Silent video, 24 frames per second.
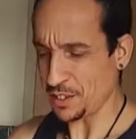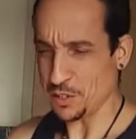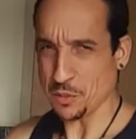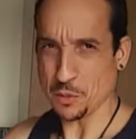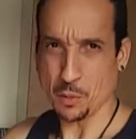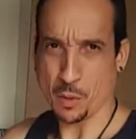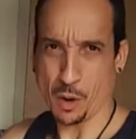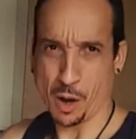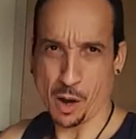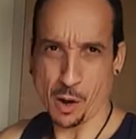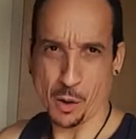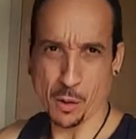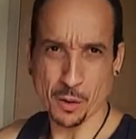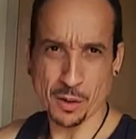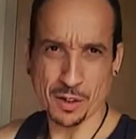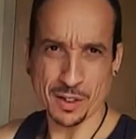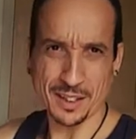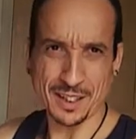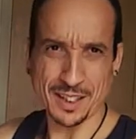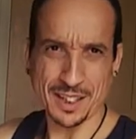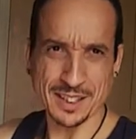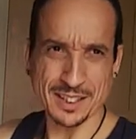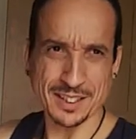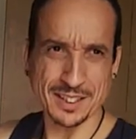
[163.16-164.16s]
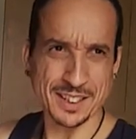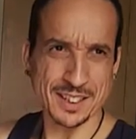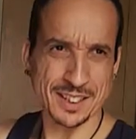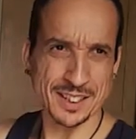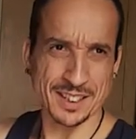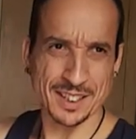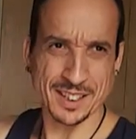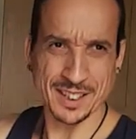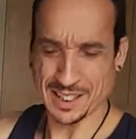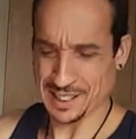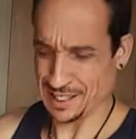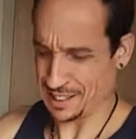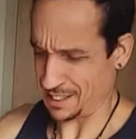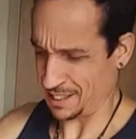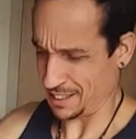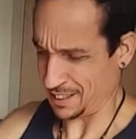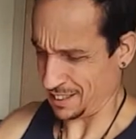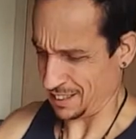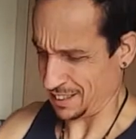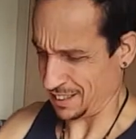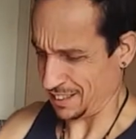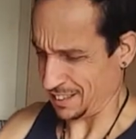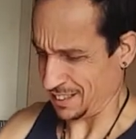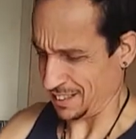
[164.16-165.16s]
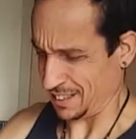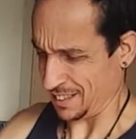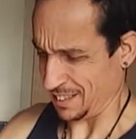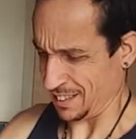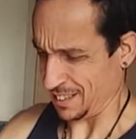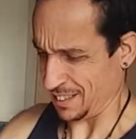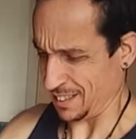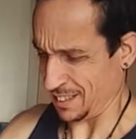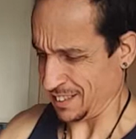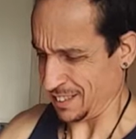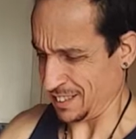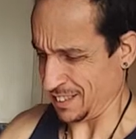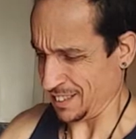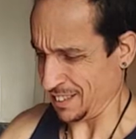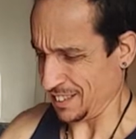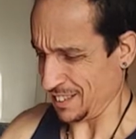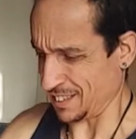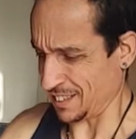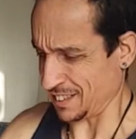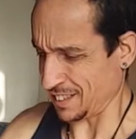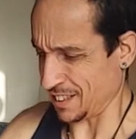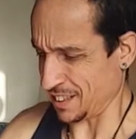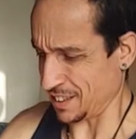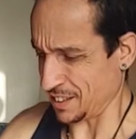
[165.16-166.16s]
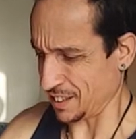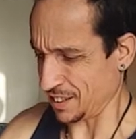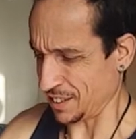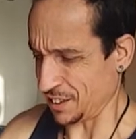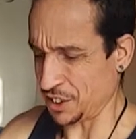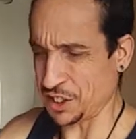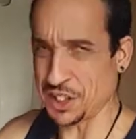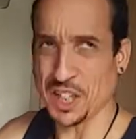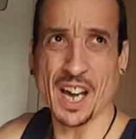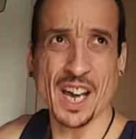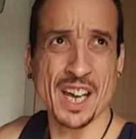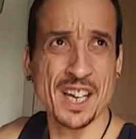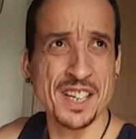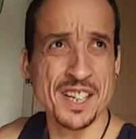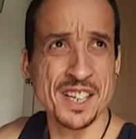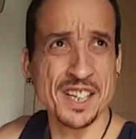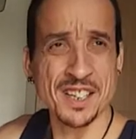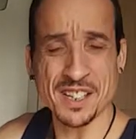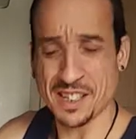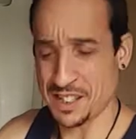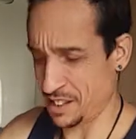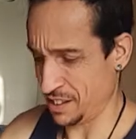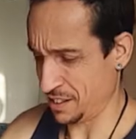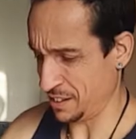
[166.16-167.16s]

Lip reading: Wow, I think the sun is shining